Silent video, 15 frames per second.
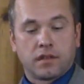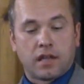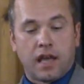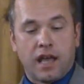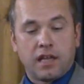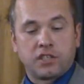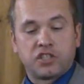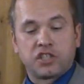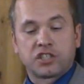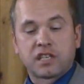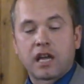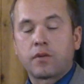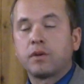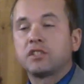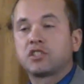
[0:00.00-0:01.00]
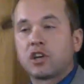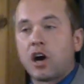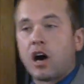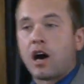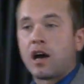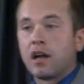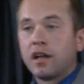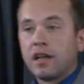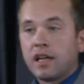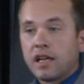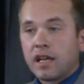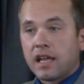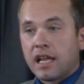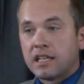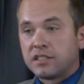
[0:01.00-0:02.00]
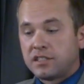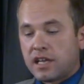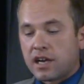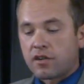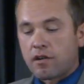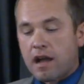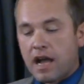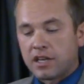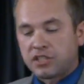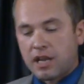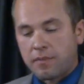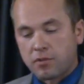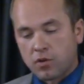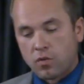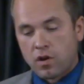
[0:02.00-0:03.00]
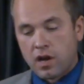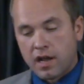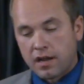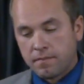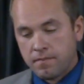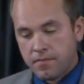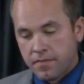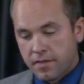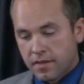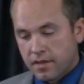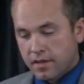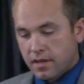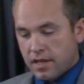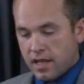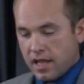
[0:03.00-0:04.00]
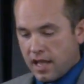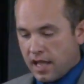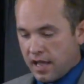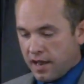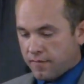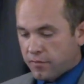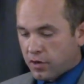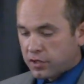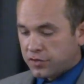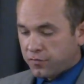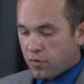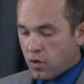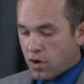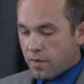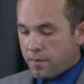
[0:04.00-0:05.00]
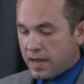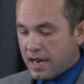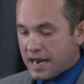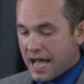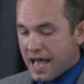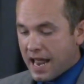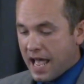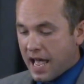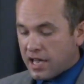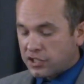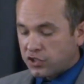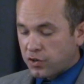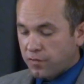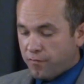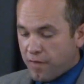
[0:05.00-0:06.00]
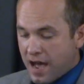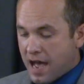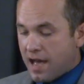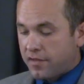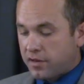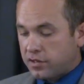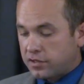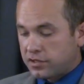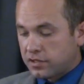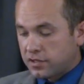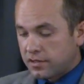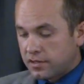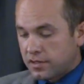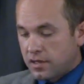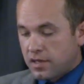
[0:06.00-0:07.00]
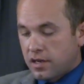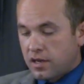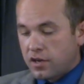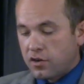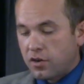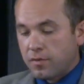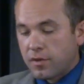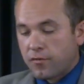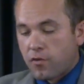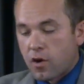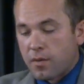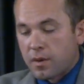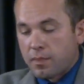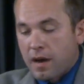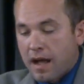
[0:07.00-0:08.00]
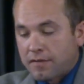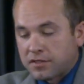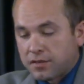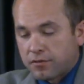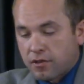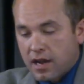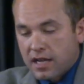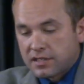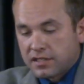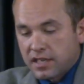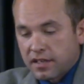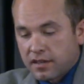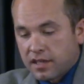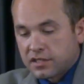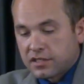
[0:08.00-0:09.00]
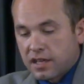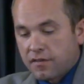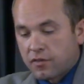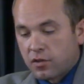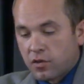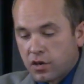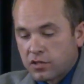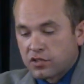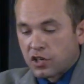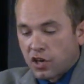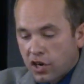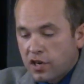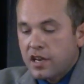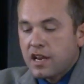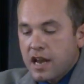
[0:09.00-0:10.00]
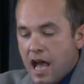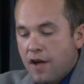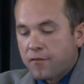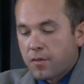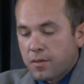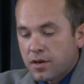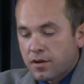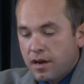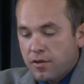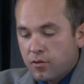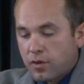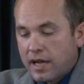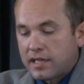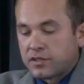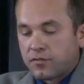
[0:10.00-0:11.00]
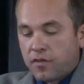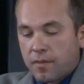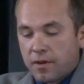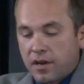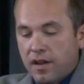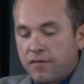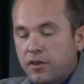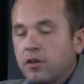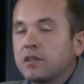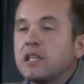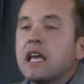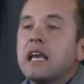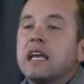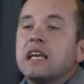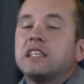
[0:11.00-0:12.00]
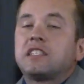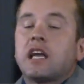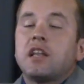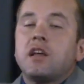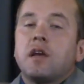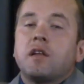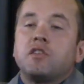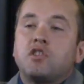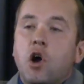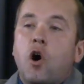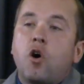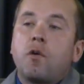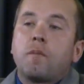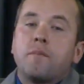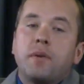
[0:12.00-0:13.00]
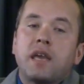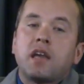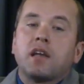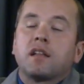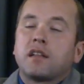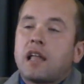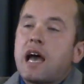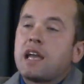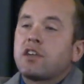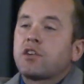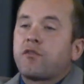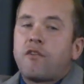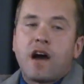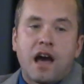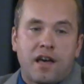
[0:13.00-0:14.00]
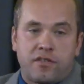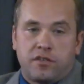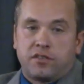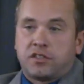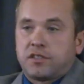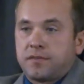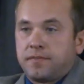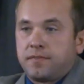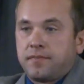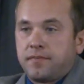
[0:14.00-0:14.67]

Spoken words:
Okay, just like we saw in Zechariah chapter 1, in verse 4, "Be not as your fathers, unto whom the former prophets have cried, saying, Thus saith the Lord, turn ye now from your evil ways and from your evil doing." He said, don't be like your fathers.